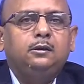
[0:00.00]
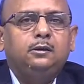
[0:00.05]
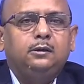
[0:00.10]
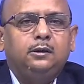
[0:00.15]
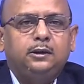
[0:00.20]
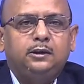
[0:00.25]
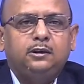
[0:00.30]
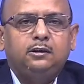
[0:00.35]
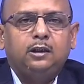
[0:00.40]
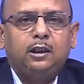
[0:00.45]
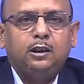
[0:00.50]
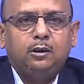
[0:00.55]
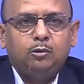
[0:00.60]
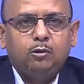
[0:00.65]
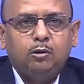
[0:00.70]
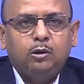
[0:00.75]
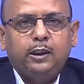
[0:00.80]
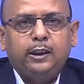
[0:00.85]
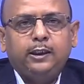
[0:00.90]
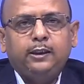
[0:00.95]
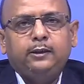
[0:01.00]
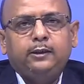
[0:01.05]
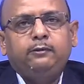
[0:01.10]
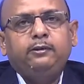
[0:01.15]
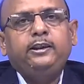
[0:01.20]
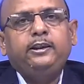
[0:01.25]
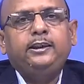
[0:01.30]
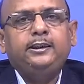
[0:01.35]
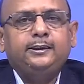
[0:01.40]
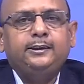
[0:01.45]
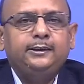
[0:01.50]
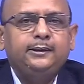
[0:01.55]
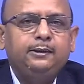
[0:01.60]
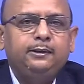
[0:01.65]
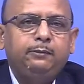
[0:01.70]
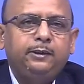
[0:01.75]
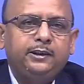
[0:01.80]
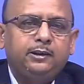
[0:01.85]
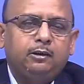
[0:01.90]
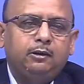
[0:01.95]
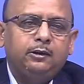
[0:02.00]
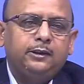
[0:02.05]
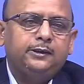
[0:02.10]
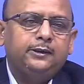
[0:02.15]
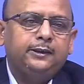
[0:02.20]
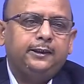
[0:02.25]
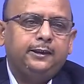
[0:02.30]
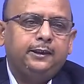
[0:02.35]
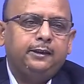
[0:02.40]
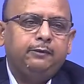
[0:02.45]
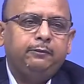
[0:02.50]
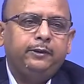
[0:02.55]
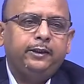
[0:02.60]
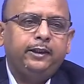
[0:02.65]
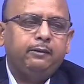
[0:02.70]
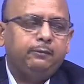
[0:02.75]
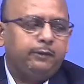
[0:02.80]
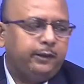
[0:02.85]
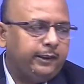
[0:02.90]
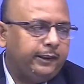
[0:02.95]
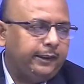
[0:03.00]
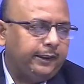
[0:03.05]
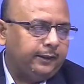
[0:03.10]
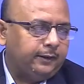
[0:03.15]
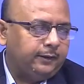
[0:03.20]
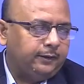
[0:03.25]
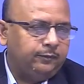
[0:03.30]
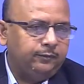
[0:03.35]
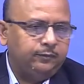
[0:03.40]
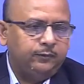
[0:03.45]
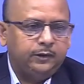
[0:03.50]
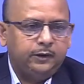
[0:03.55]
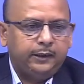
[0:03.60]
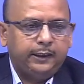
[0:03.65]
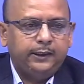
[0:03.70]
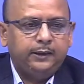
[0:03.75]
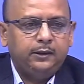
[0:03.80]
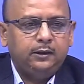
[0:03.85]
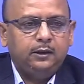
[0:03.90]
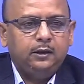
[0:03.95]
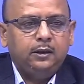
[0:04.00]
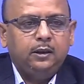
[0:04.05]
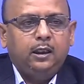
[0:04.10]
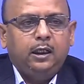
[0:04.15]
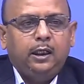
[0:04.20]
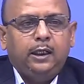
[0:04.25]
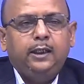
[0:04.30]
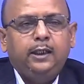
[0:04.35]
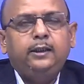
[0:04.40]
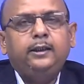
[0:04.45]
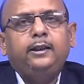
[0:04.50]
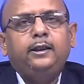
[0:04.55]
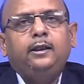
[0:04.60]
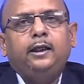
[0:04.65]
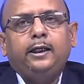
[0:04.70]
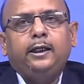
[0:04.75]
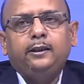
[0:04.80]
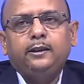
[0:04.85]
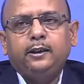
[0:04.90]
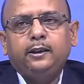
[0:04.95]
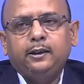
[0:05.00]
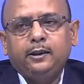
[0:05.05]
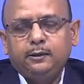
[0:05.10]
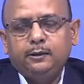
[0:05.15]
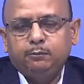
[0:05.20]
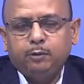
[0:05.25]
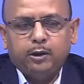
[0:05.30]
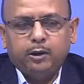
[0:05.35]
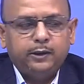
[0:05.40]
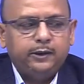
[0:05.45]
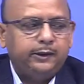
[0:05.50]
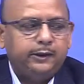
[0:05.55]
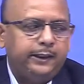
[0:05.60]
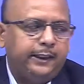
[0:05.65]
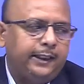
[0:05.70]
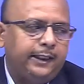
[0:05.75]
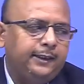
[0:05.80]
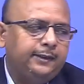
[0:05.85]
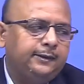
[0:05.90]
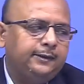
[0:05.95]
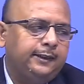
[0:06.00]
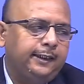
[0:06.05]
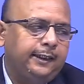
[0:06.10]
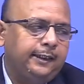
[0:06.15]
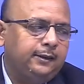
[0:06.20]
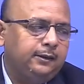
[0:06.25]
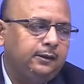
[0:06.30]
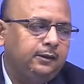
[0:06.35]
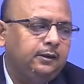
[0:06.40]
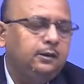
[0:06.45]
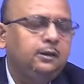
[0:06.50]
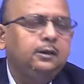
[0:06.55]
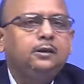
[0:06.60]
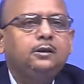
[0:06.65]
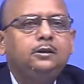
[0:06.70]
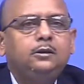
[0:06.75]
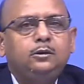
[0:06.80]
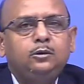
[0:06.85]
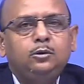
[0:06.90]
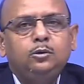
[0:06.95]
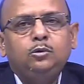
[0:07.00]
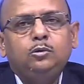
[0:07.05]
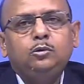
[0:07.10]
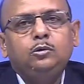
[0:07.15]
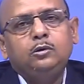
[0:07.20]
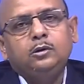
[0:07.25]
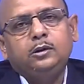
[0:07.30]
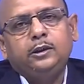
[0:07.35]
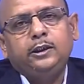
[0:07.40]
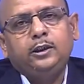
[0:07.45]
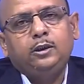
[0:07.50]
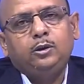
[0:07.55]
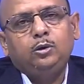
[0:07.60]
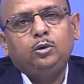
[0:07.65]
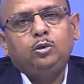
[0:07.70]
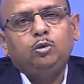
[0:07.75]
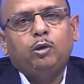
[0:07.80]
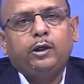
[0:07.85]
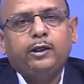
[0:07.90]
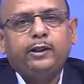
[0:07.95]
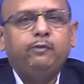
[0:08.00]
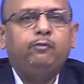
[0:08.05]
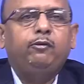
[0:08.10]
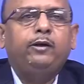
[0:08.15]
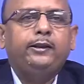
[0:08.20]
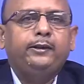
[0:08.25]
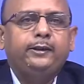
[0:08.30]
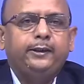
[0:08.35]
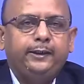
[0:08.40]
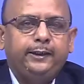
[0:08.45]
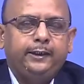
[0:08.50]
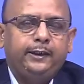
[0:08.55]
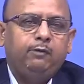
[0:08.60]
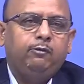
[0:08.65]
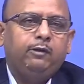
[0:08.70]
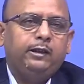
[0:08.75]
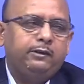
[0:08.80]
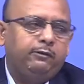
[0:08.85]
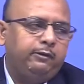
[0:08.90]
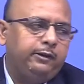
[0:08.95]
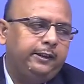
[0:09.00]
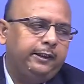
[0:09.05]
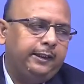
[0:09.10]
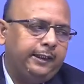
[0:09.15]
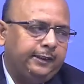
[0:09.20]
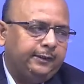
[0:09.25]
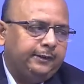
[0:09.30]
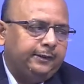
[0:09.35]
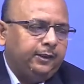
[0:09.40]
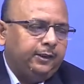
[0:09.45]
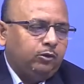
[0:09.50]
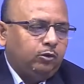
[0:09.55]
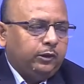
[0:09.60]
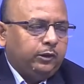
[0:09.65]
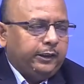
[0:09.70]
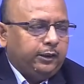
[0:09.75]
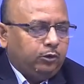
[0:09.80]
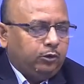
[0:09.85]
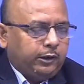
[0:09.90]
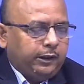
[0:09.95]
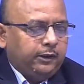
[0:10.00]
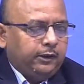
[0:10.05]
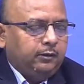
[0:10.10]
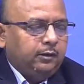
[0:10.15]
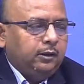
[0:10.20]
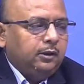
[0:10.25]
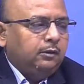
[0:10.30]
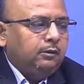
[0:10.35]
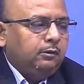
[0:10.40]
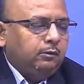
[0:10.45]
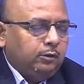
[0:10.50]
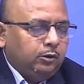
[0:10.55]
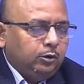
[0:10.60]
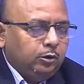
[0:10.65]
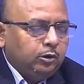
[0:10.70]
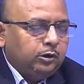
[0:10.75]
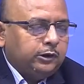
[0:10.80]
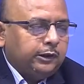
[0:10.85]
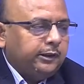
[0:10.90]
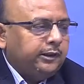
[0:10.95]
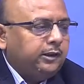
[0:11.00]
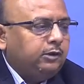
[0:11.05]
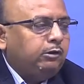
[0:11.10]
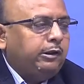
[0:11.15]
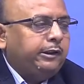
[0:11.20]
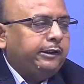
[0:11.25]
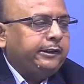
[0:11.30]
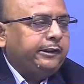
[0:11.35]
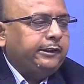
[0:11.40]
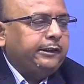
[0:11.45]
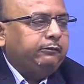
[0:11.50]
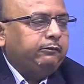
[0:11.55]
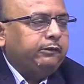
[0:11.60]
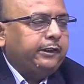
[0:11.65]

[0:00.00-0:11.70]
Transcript: is not good, and any decision based on this data may not be correct, right. And then another important thing is that you need to quantify the data, whatever data is there, so that you can use certain quantitative